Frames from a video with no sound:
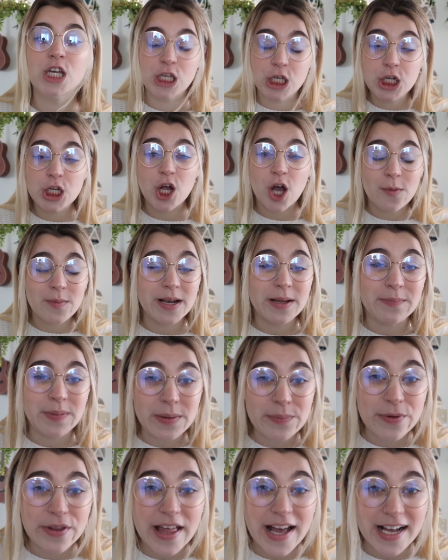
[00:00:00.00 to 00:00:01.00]
You know how many
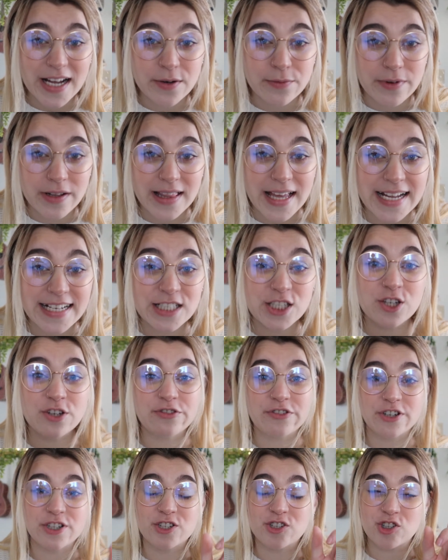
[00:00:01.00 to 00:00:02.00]
people that can relate
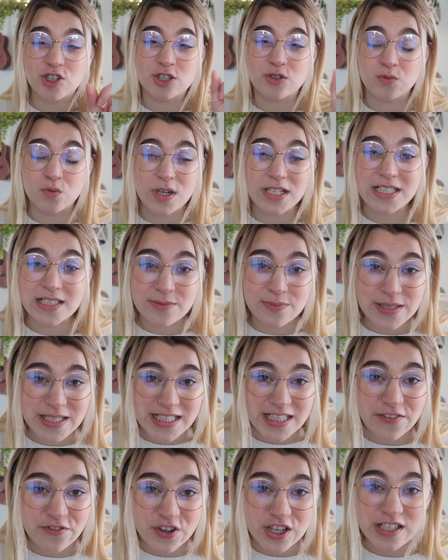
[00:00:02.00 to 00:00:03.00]
to versus just one
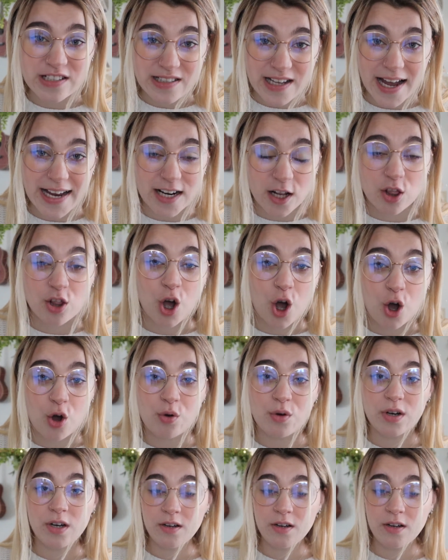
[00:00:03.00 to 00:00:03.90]
specific sign alone?